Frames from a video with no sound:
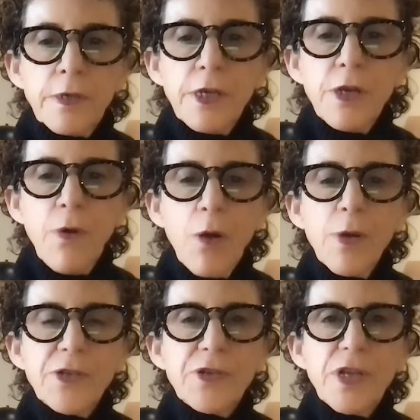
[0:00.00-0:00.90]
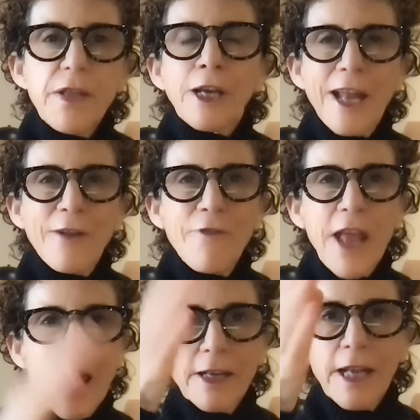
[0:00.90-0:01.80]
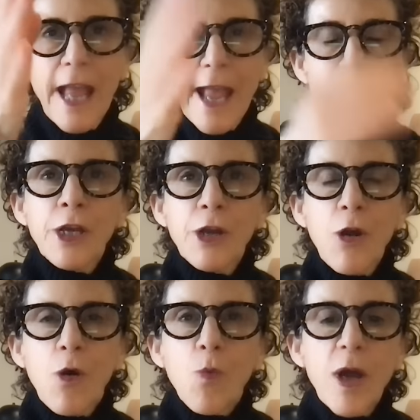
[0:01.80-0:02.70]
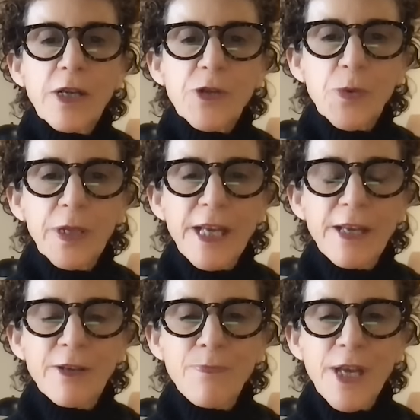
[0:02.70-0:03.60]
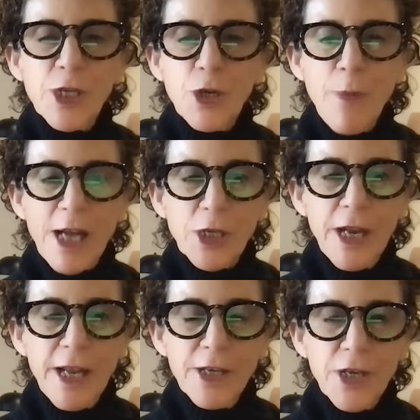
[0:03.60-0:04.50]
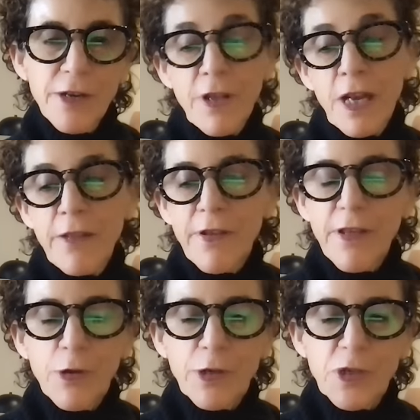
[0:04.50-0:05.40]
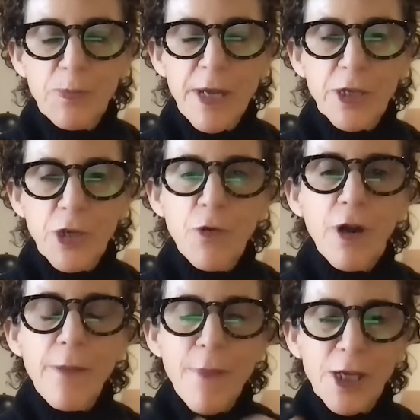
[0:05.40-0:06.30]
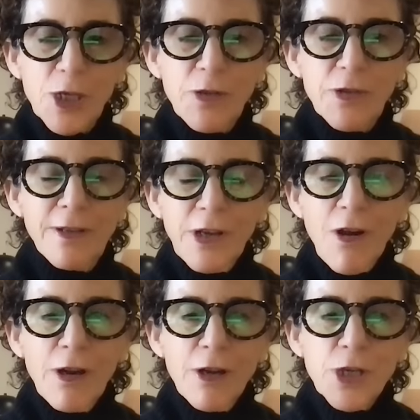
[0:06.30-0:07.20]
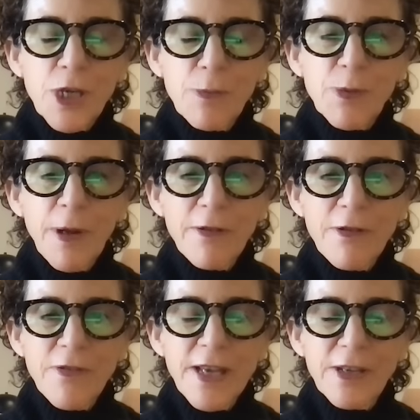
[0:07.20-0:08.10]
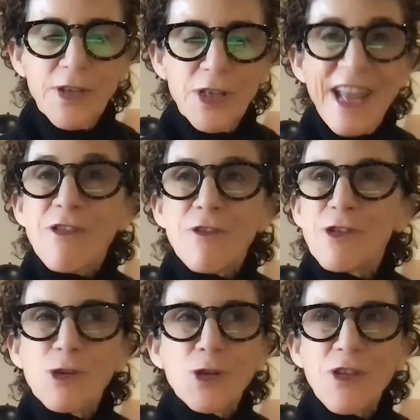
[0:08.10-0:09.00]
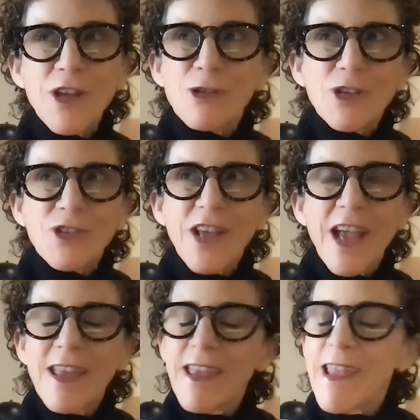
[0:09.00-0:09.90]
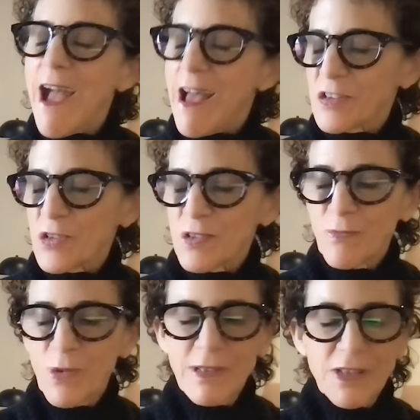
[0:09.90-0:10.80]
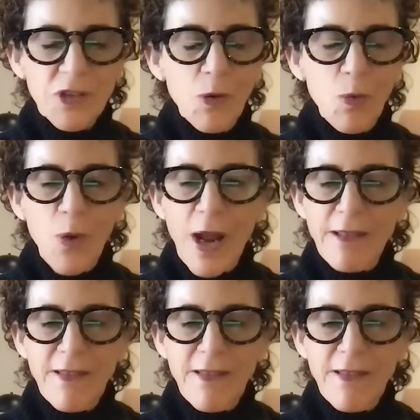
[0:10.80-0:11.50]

Do you always see kind of the end game, you know, or what is really piqued your imagination? Anything that you could speak to? You already mentioned the cargo ships, but other things that in the future that you just say, yes, that's a great